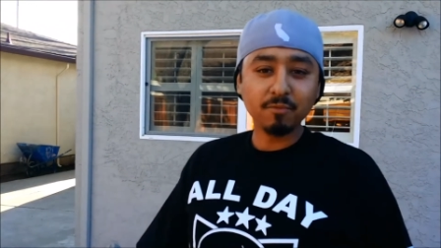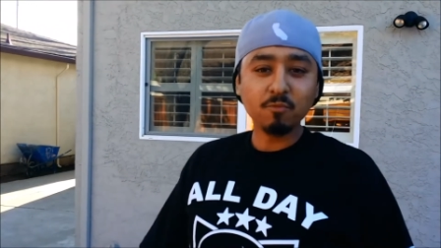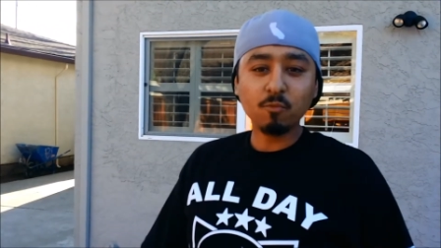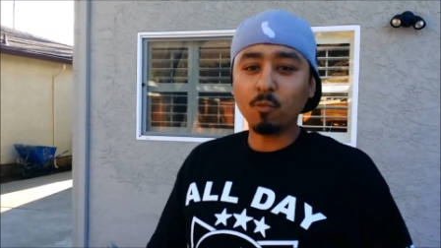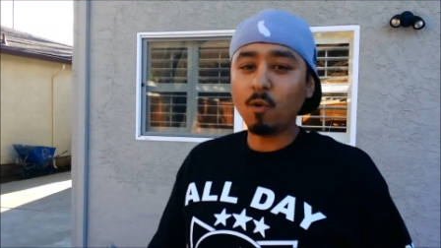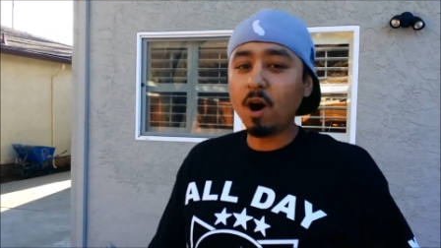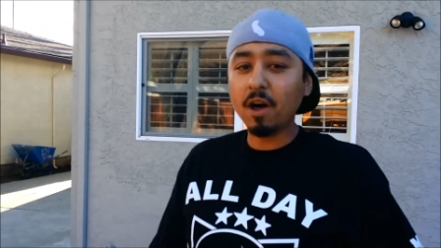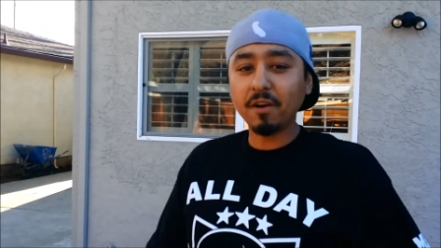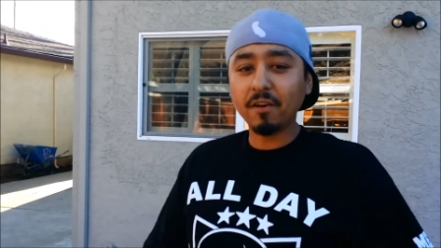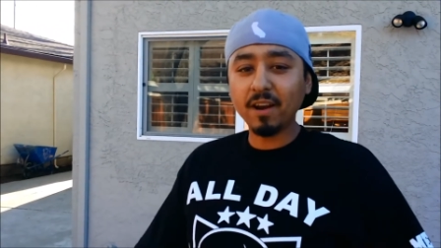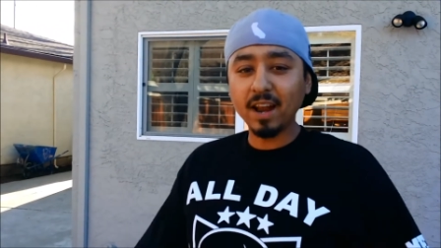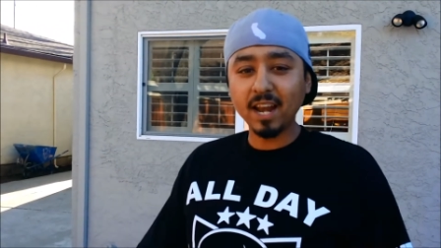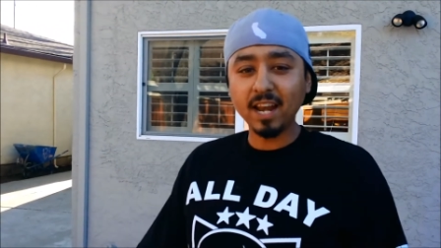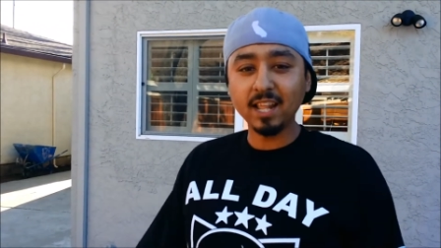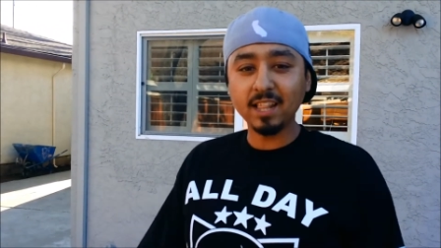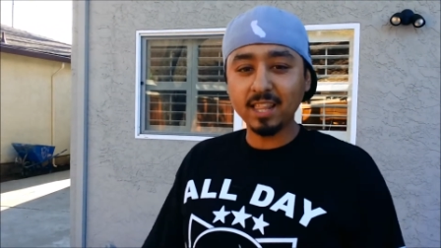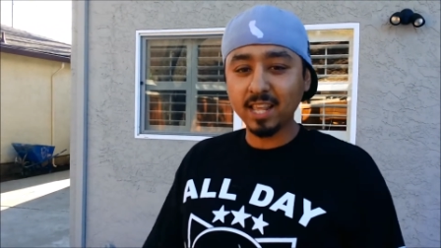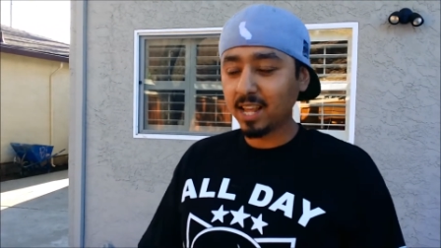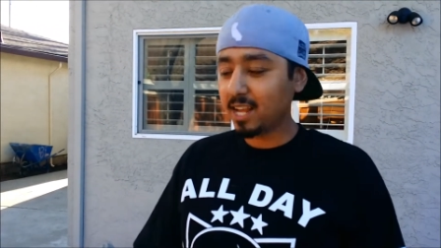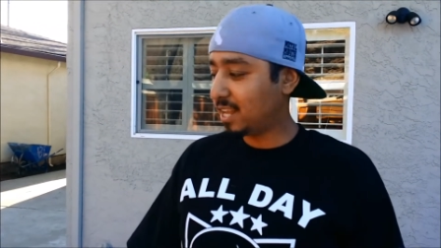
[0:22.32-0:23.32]
water
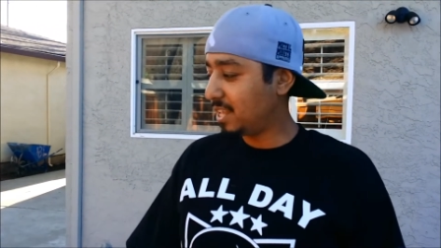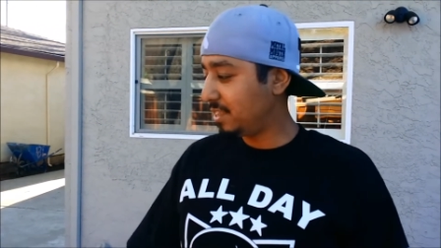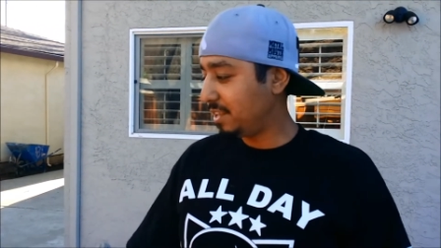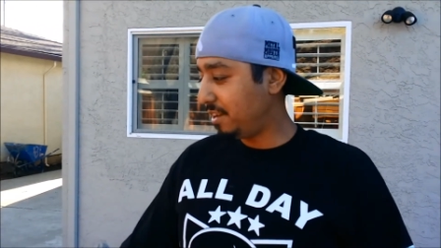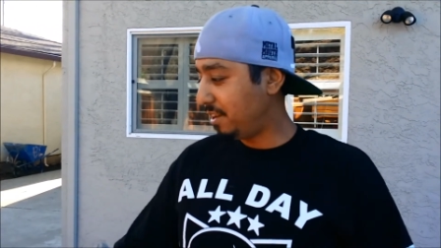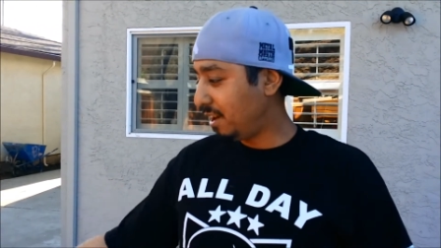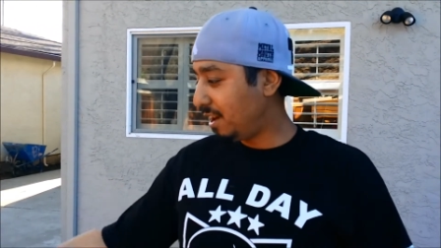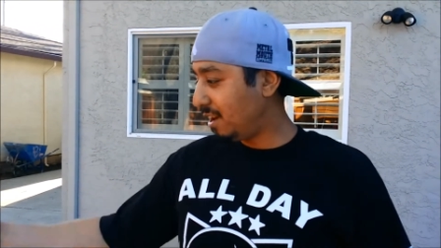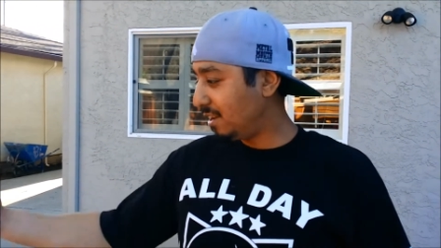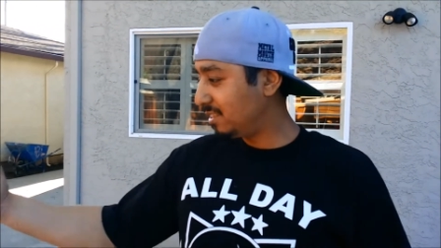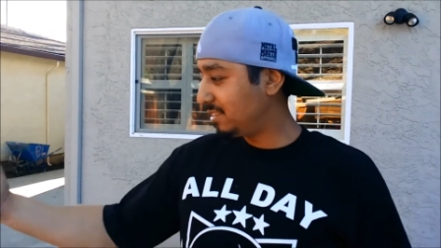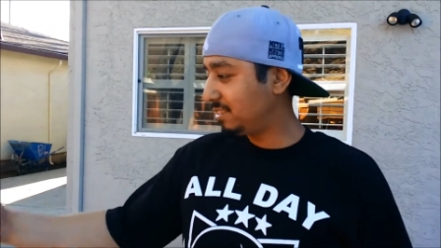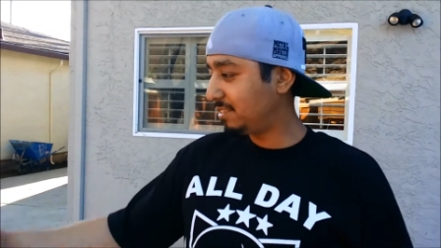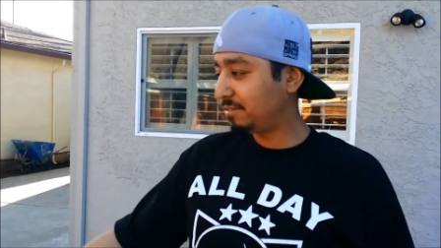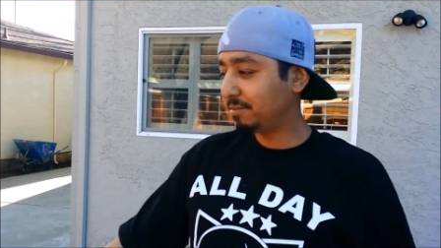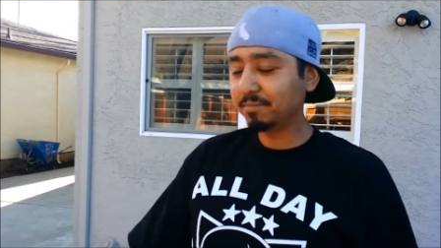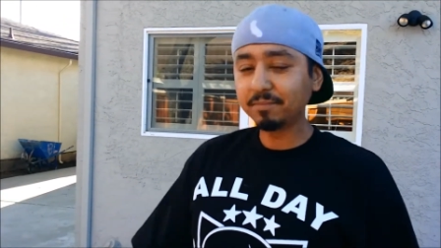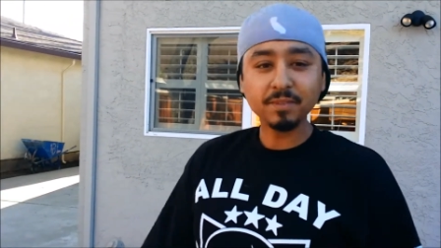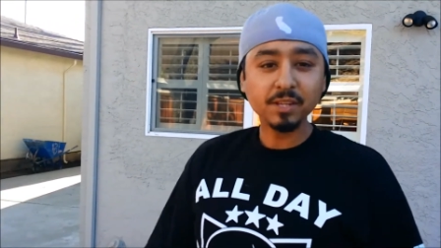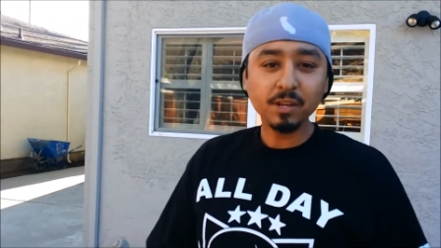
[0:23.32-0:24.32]
anything and the dogs
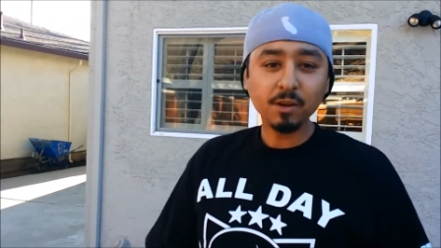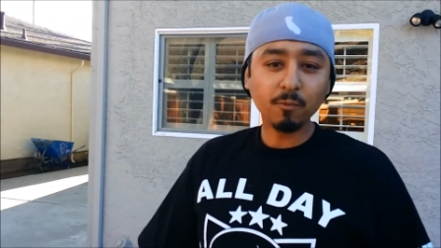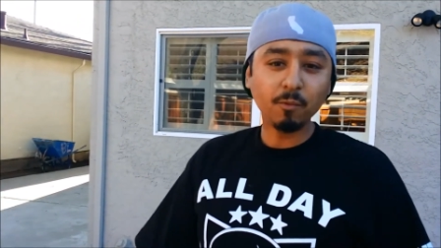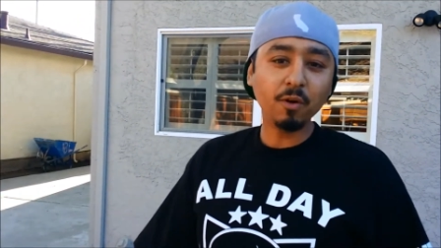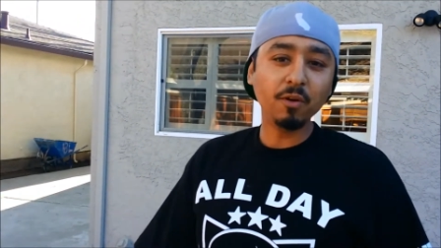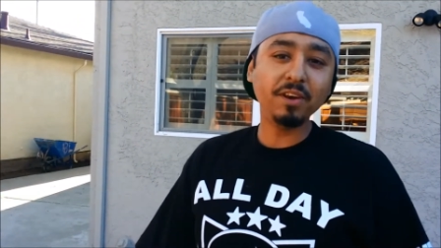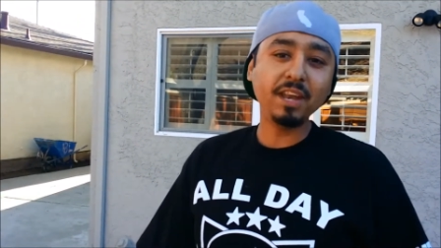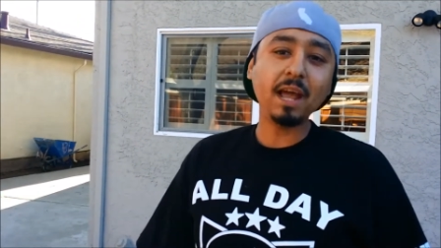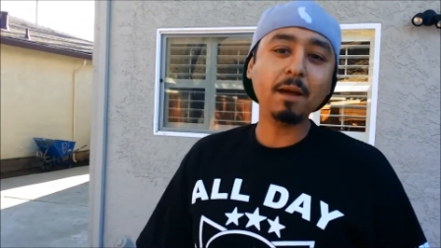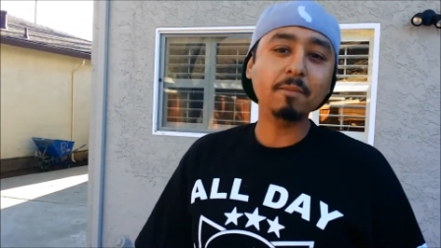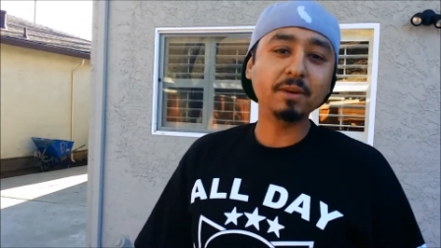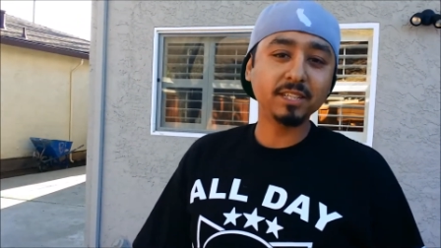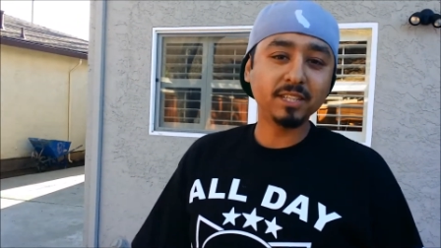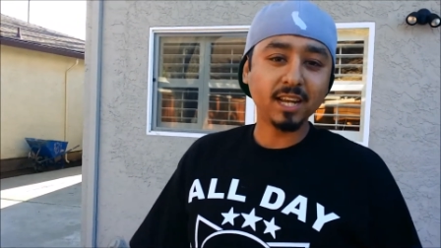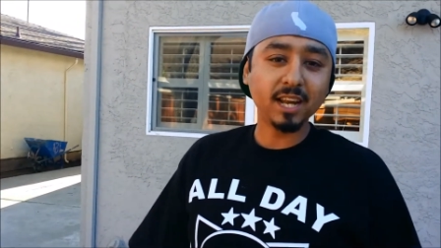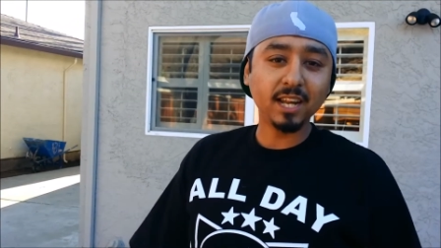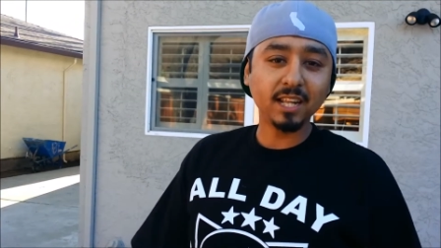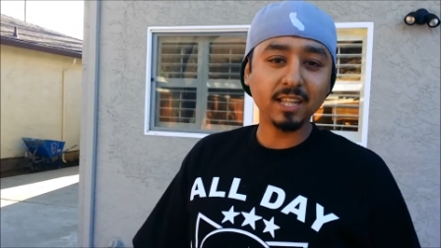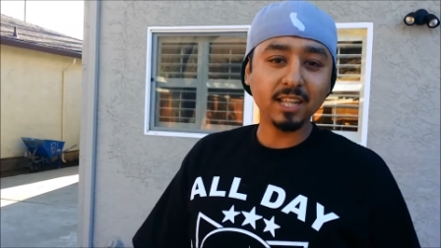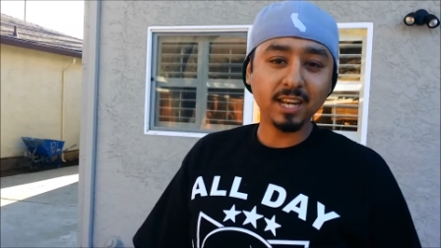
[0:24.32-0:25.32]
won't damage
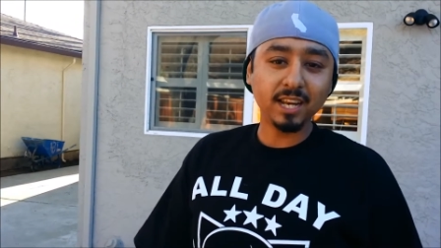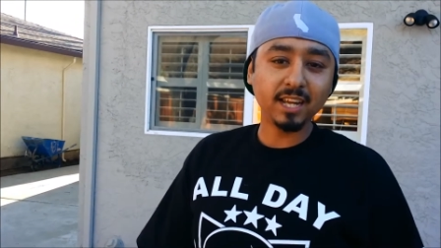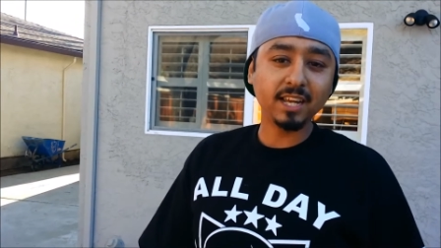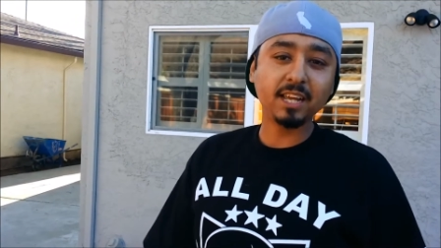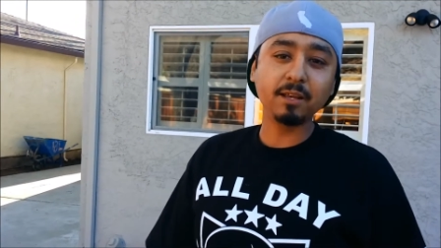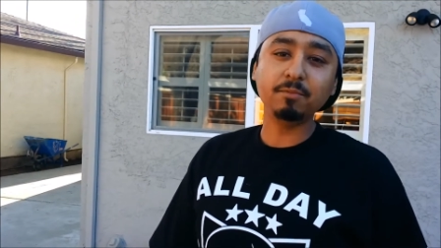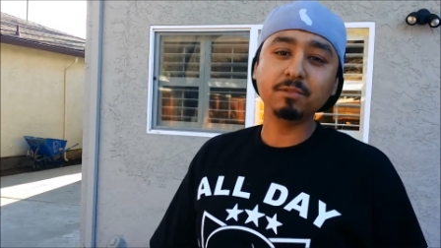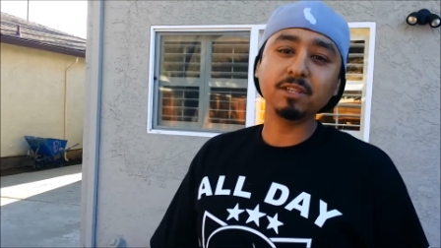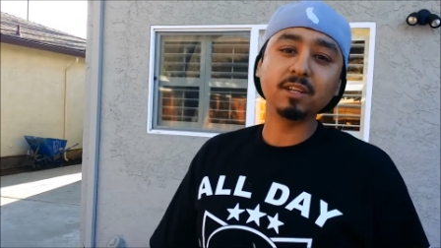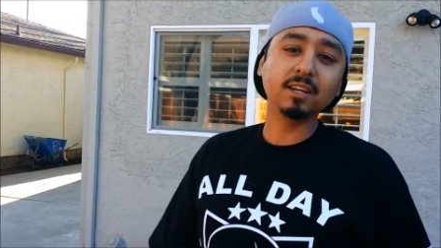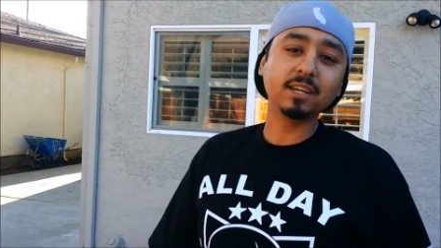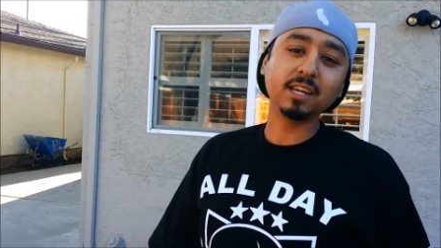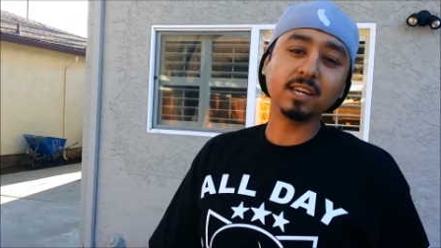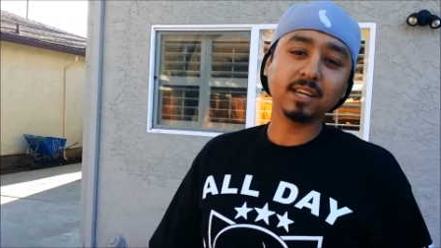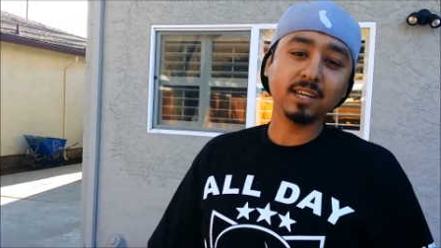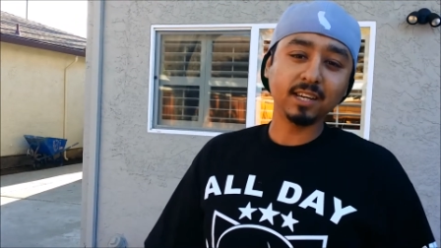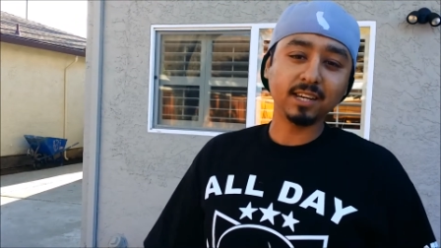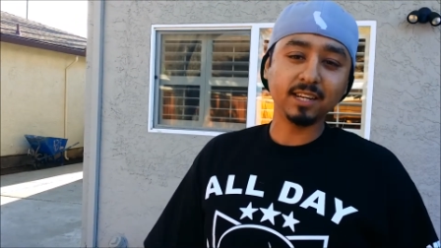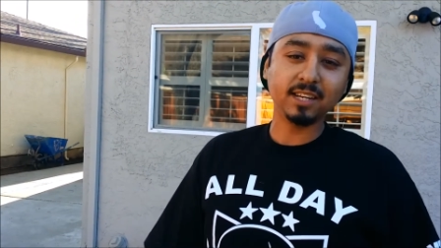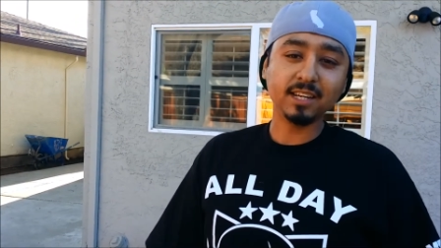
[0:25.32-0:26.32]
anything. It keeps looking
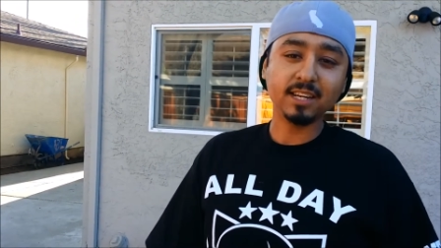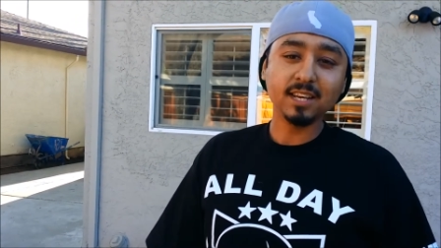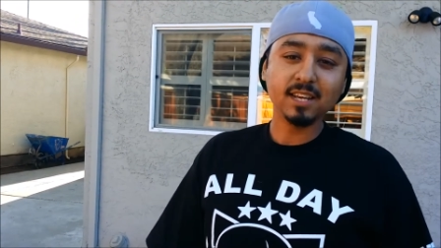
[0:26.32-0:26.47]
good.